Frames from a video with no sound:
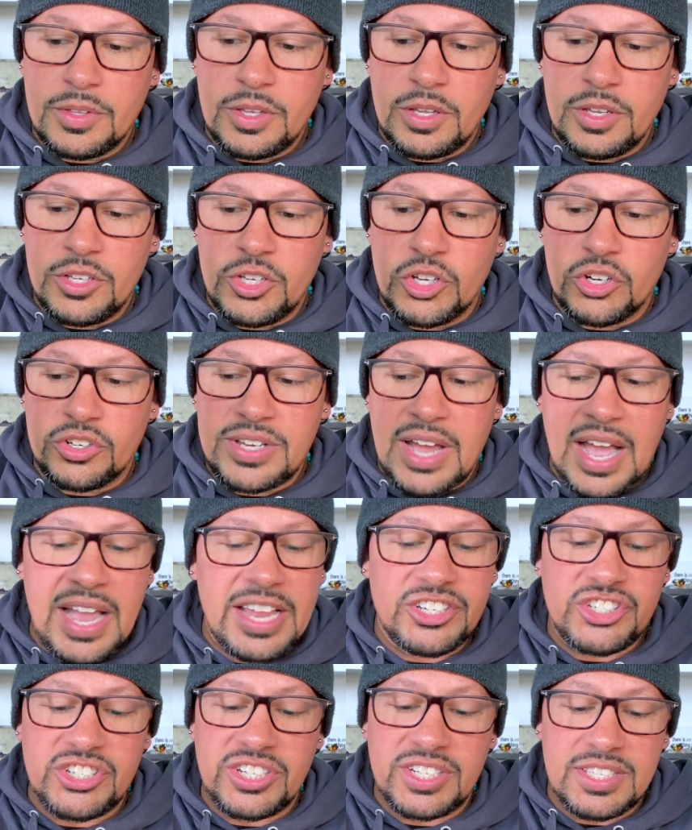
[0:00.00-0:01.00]
your
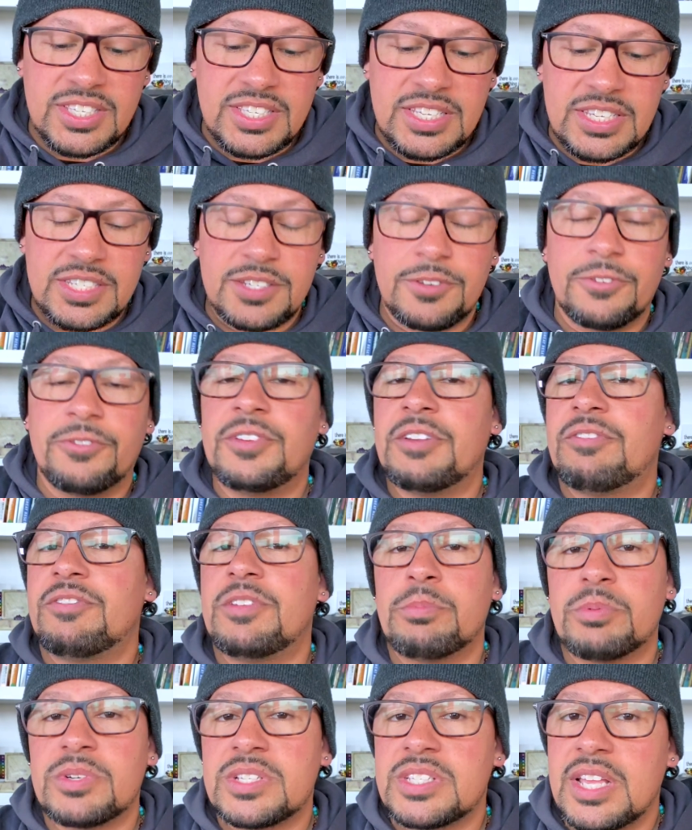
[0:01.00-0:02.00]
diet should consist of
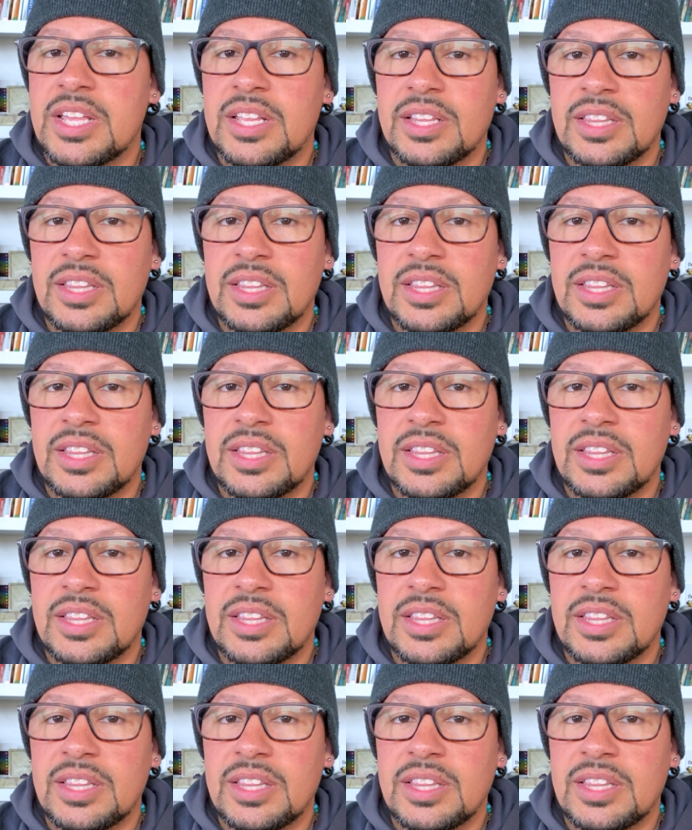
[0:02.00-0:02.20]
50%